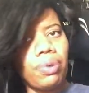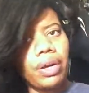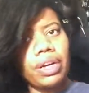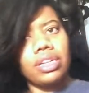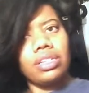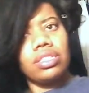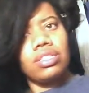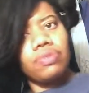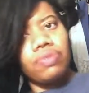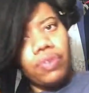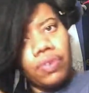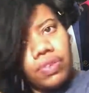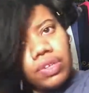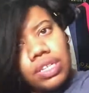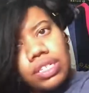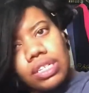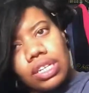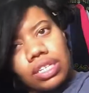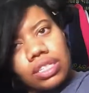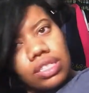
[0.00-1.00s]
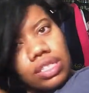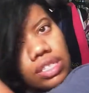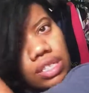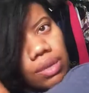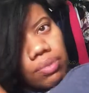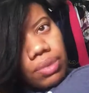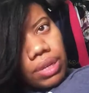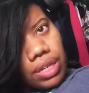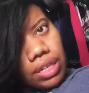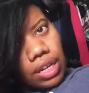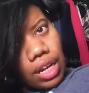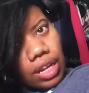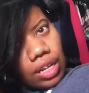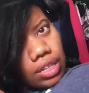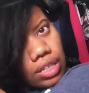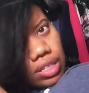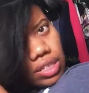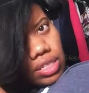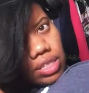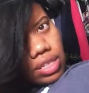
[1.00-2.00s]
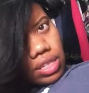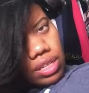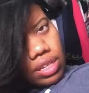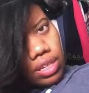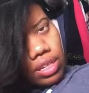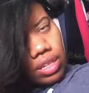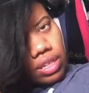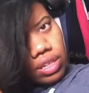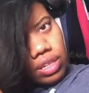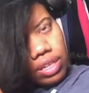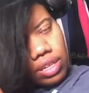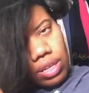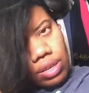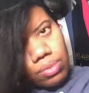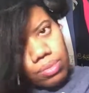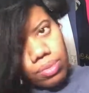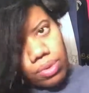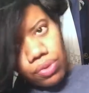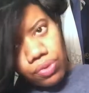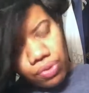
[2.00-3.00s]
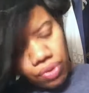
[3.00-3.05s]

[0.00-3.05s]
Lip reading: price, $50, $60 something. But